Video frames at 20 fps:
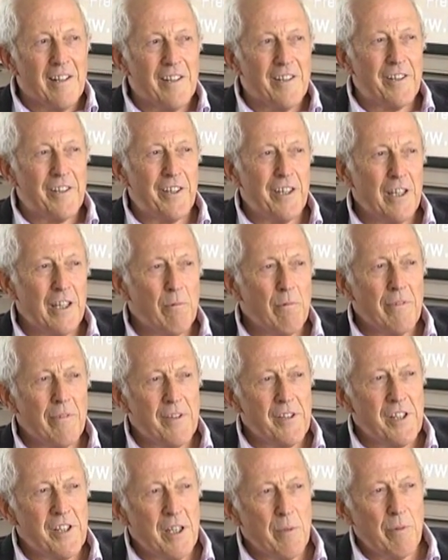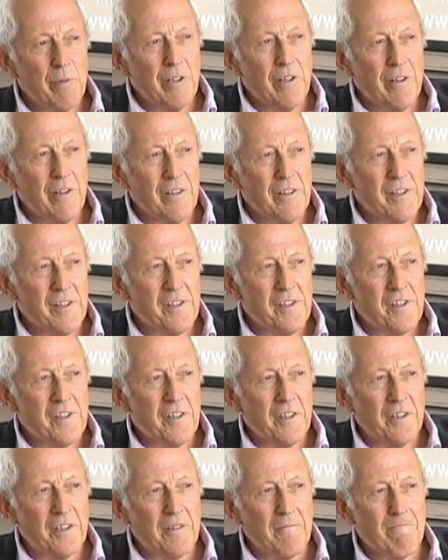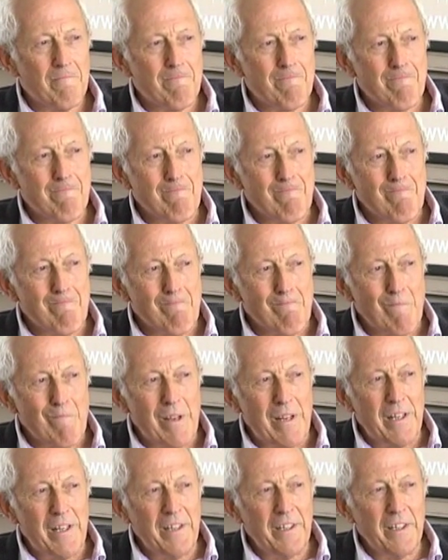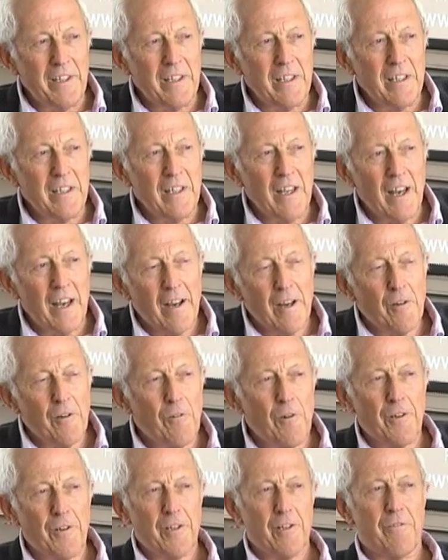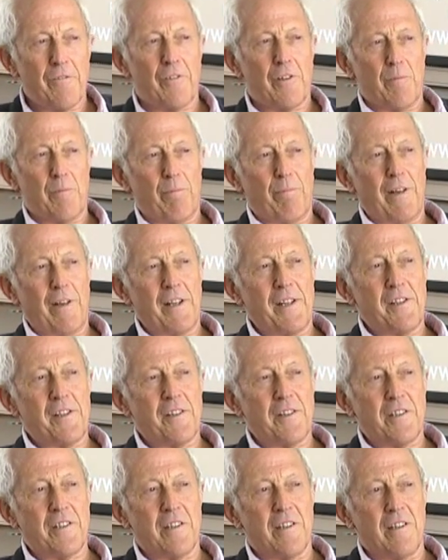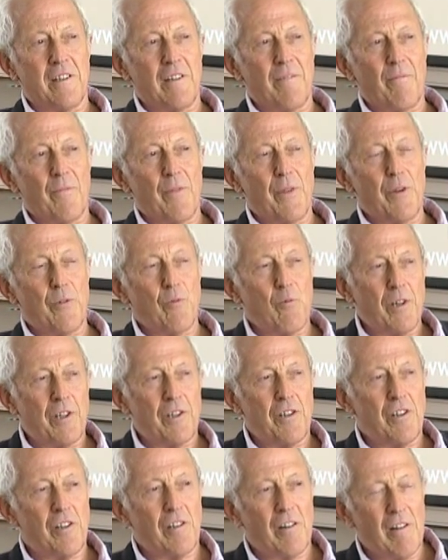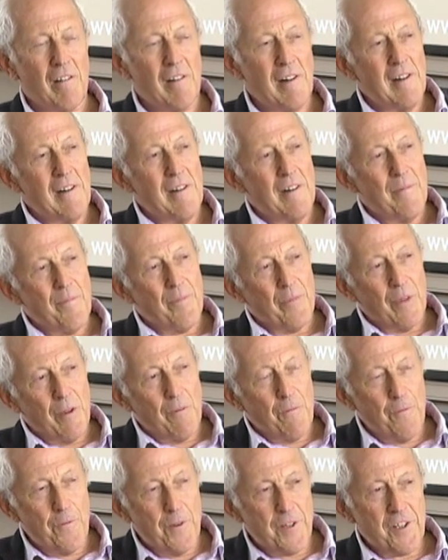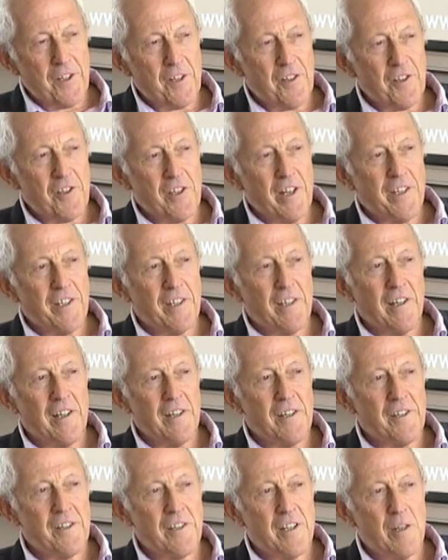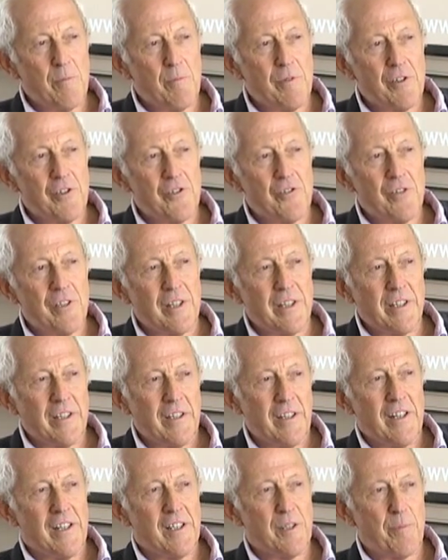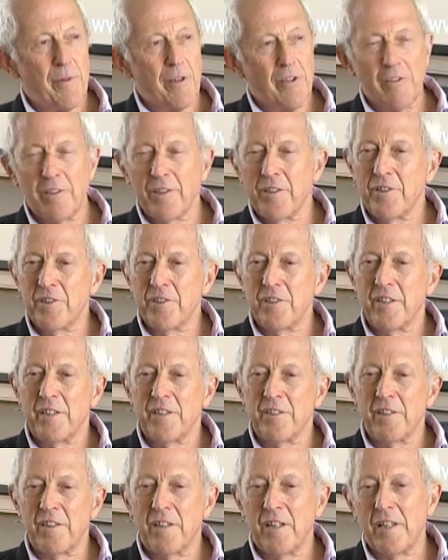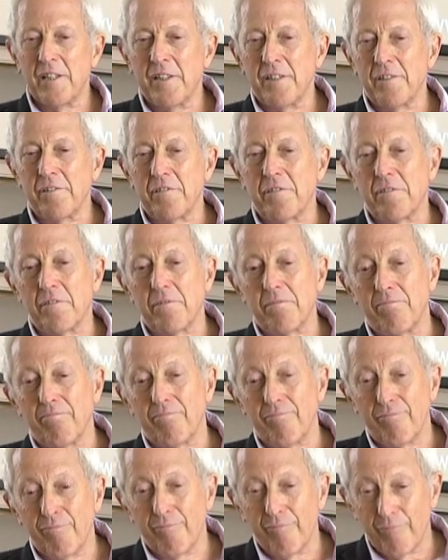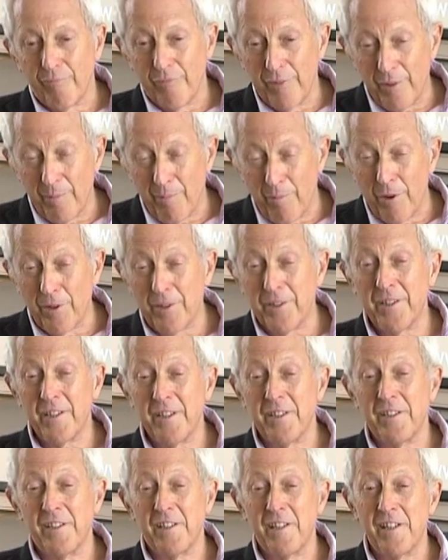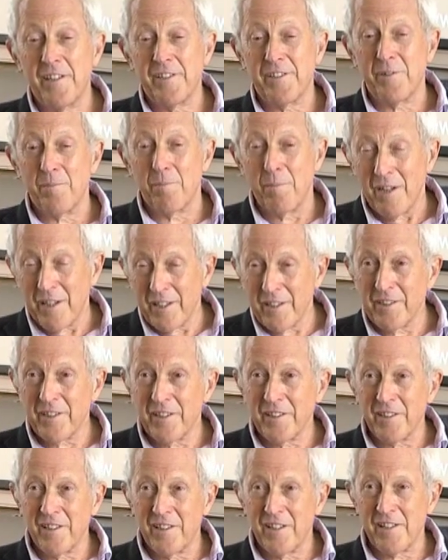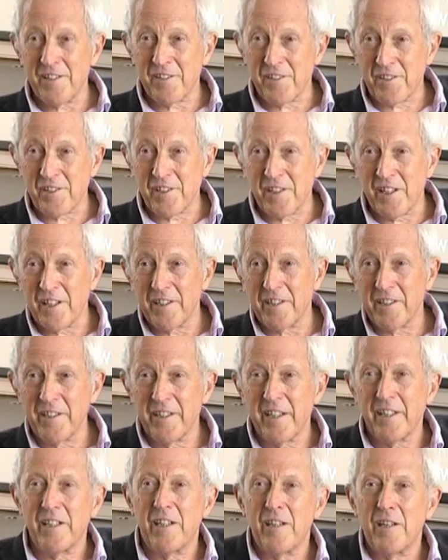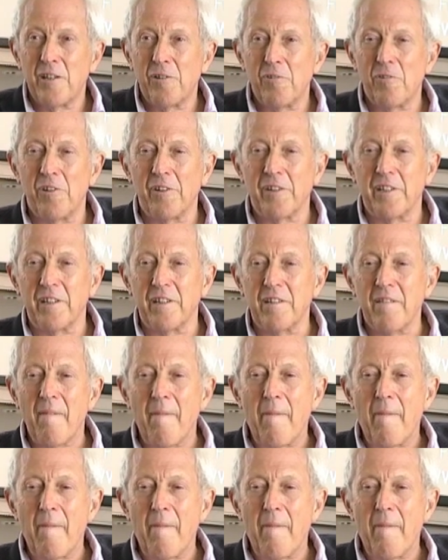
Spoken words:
The theme of the seminar is that in the hierarchy of complexity in which physics underlies chemistry, underlies biology, underlies the body, underlies the mind, underlies society, in that hierarchy,